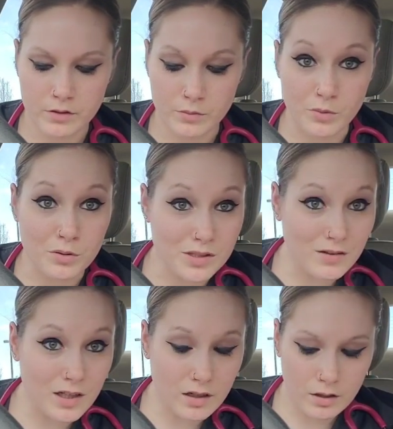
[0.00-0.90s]

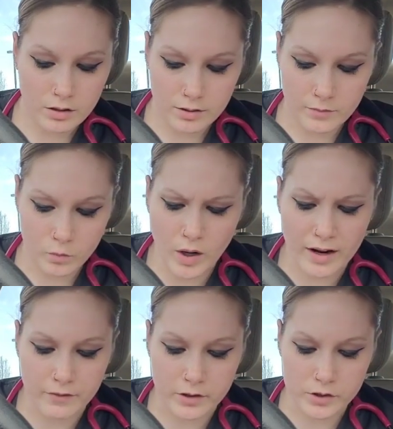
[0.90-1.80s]
Rosalie.
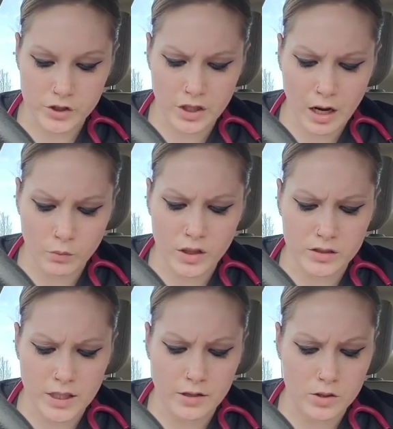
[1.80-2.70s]
Whatever. She got
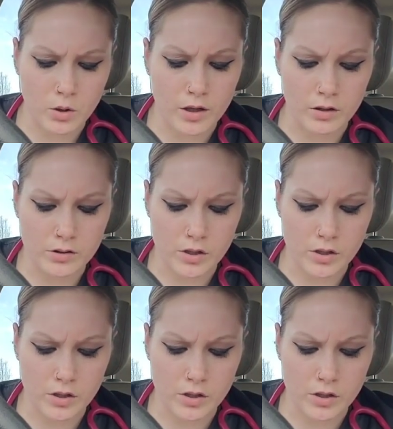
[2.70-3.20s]
real territorial,